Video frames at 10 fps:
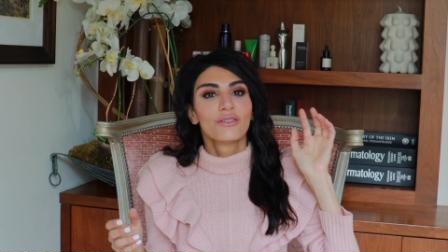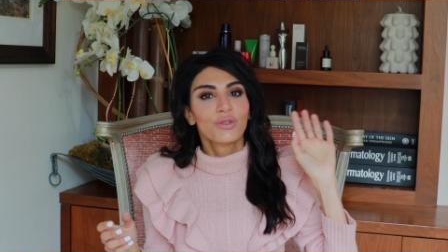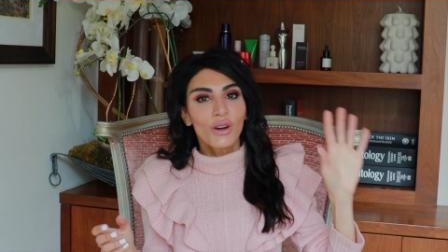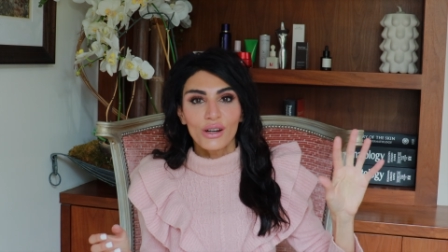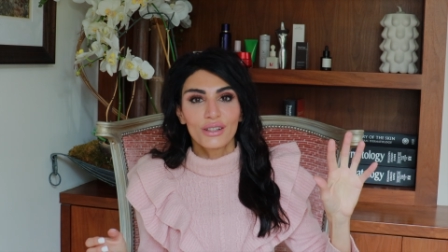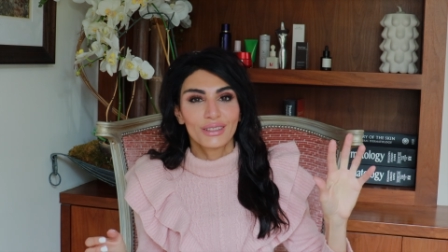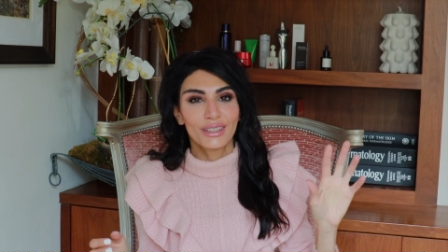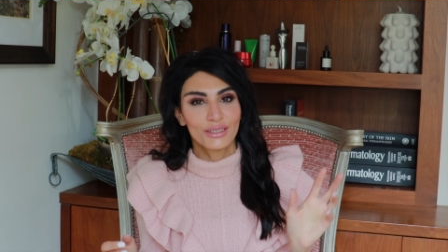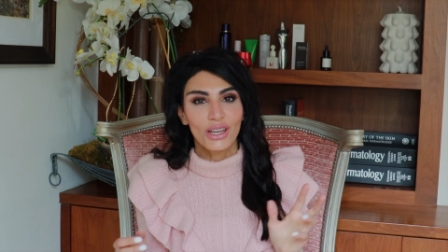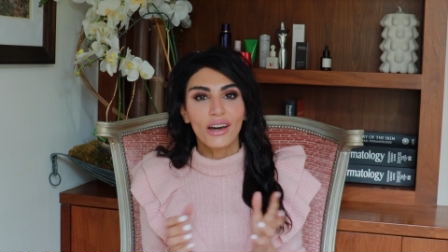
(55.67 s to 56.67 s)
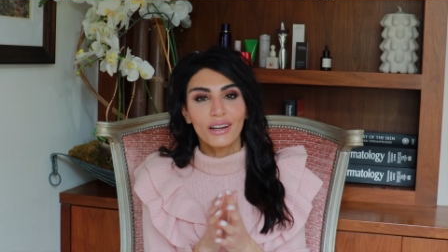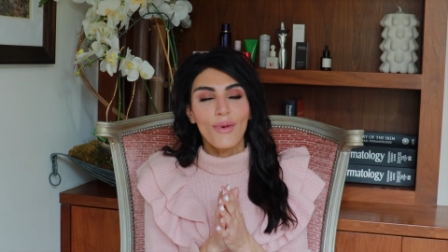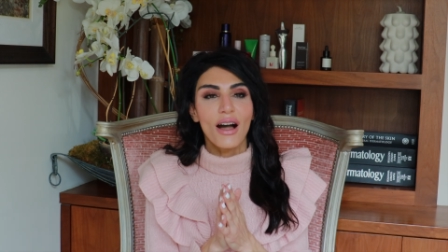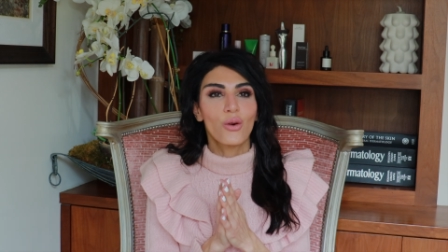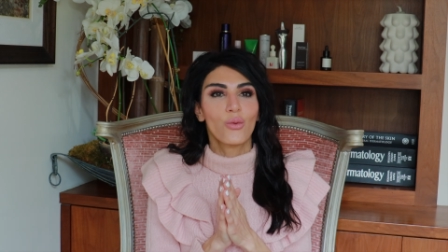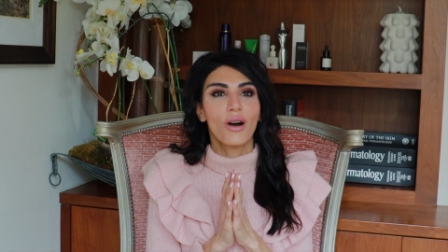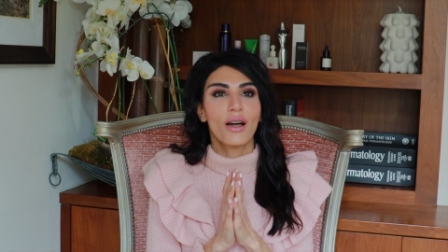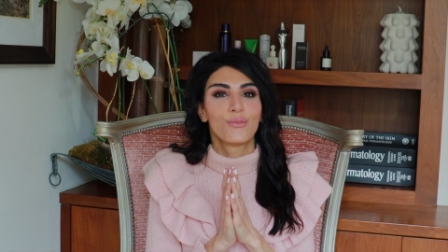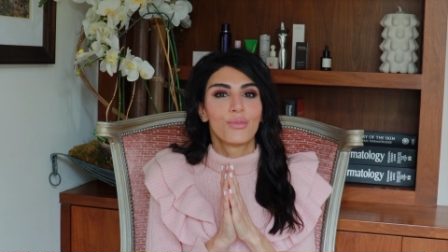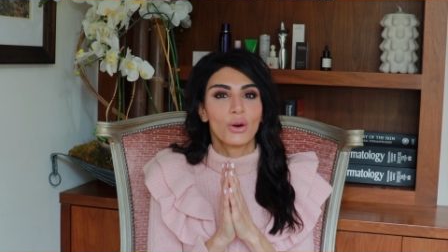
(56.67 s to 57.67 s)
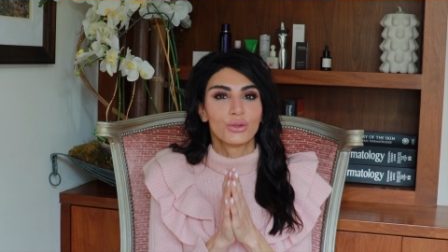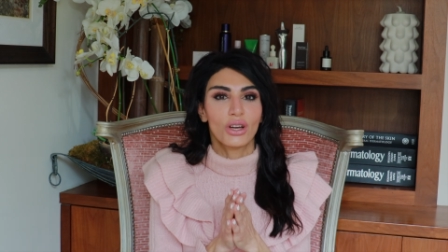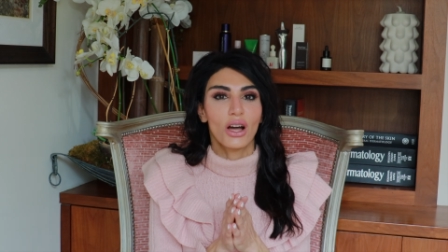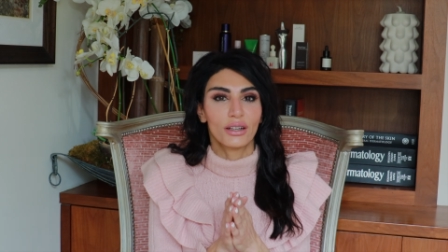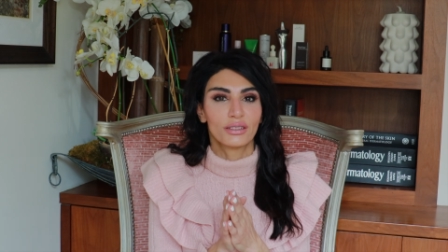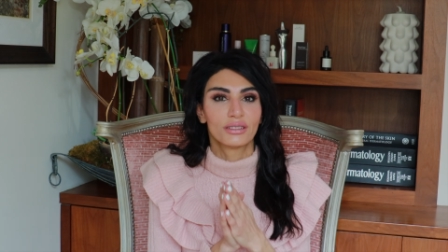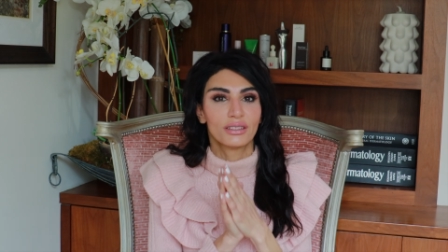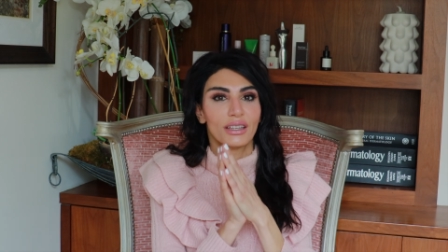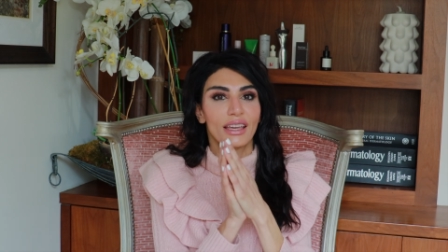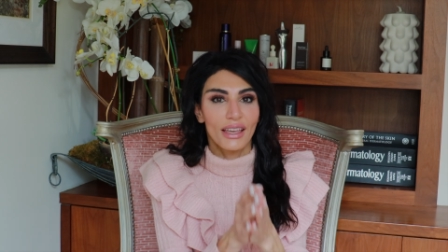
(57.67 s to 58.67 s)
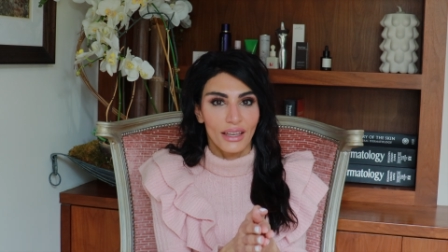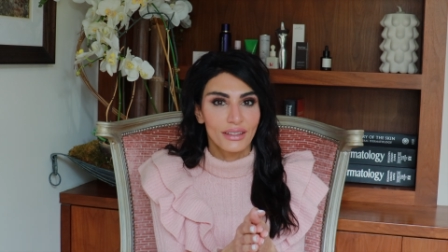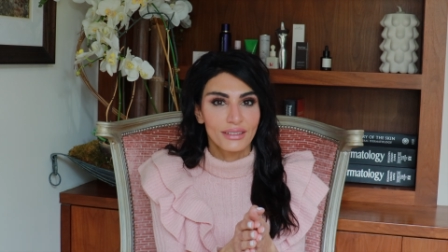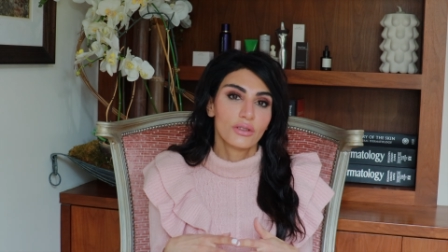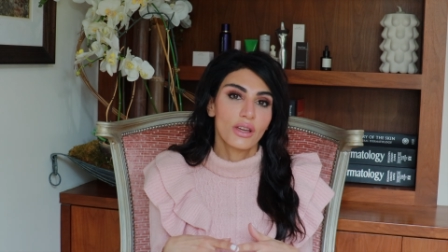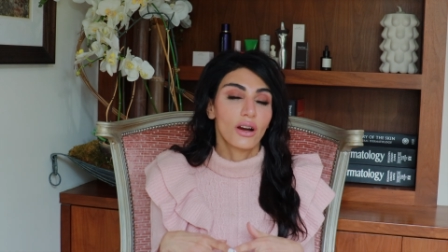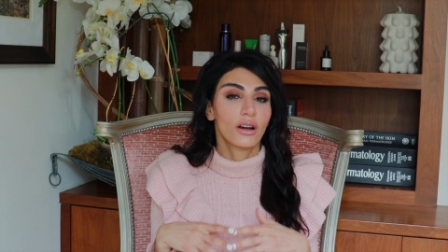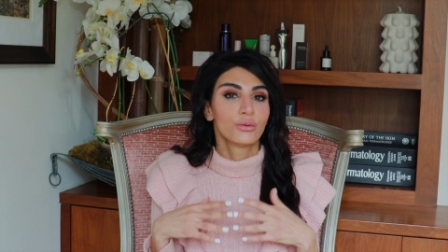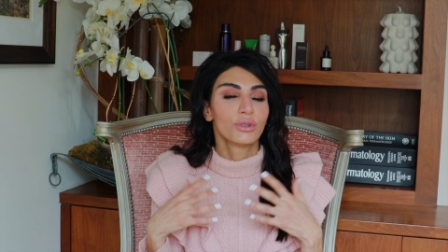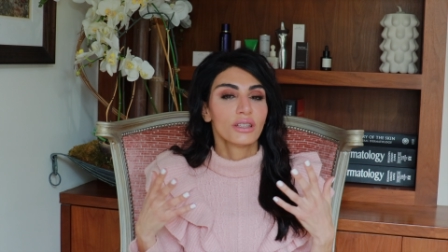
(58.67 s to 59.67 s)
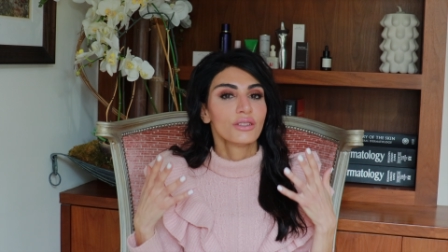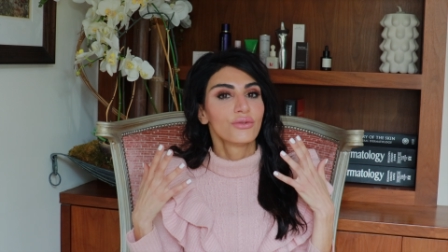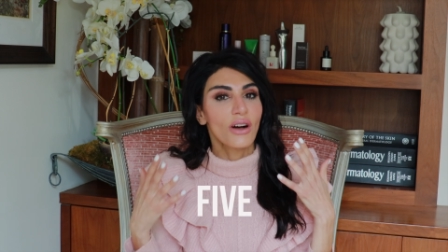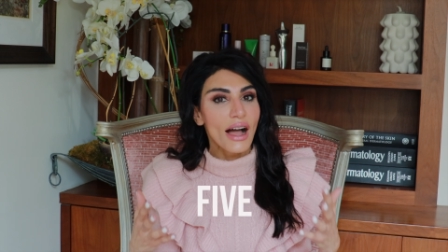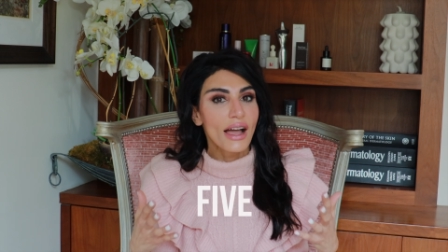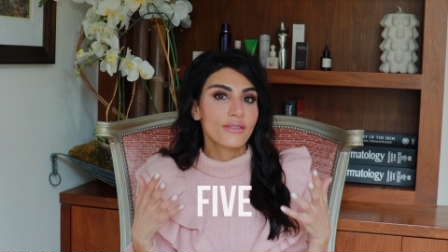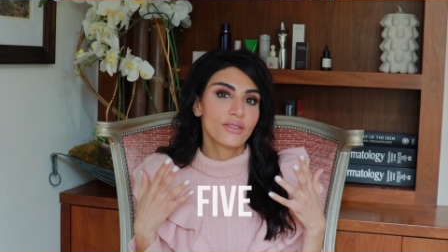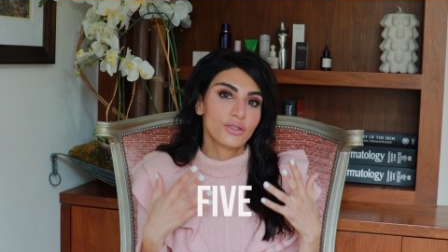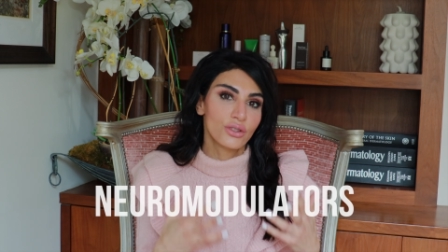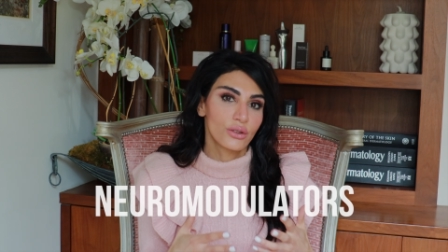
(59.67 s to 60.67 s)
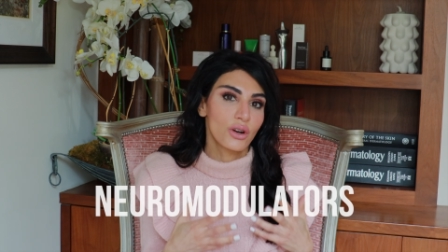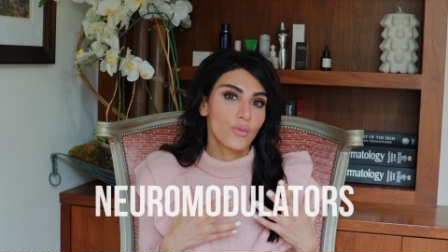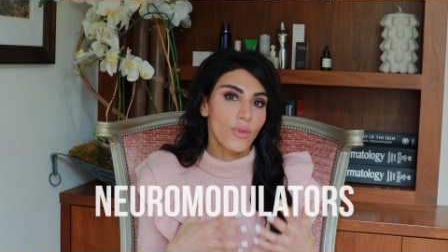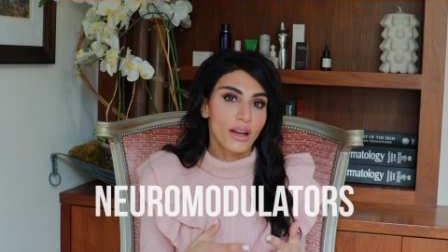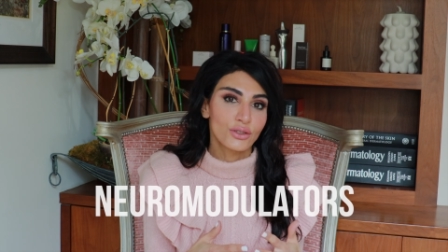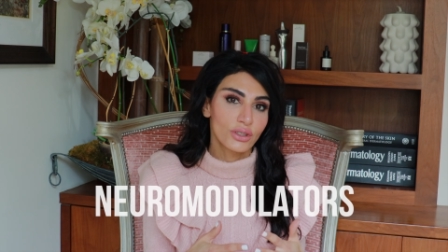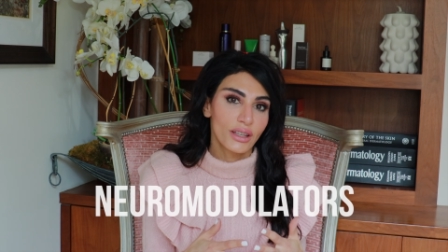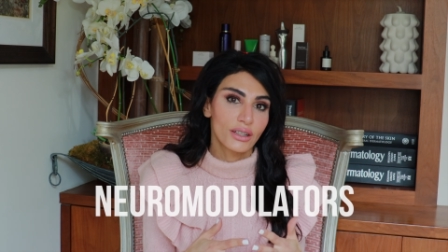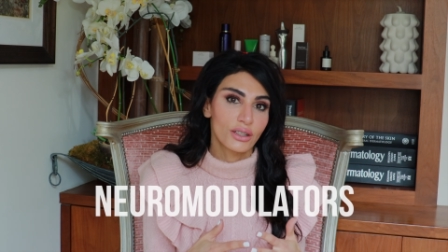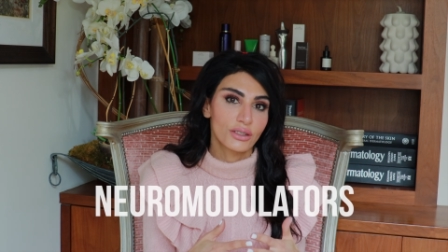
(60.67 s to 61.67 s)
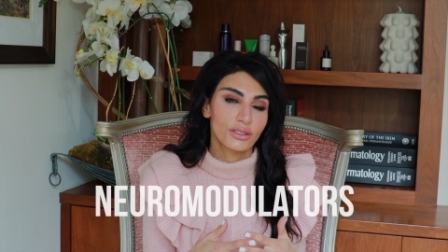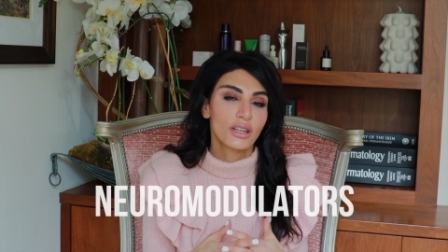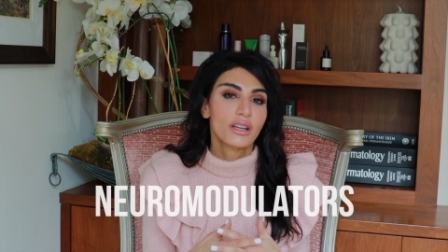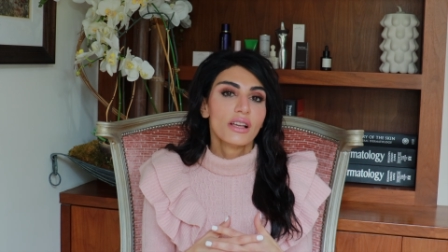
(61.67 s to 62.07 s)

First, let's talk about what Botox is. There are really five neuromodulators